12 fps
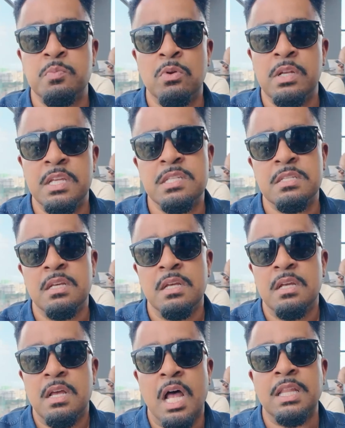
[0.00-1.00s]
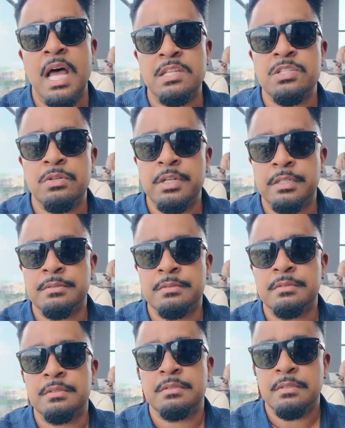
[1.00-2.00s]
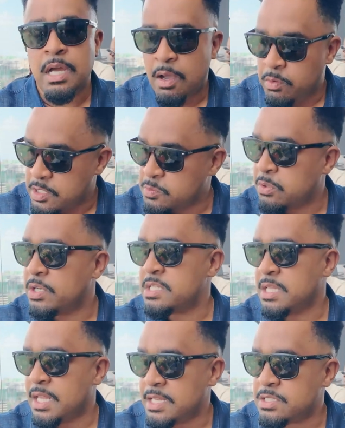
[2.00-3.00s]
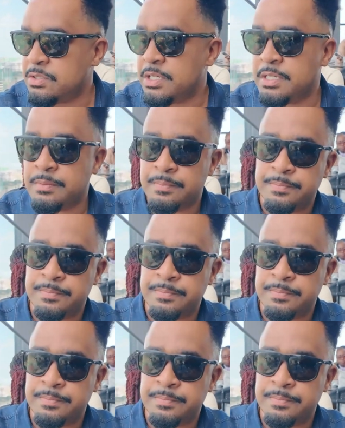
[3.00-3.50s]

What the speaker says: explored this a lot sooner. I would have explored this a lot sooner.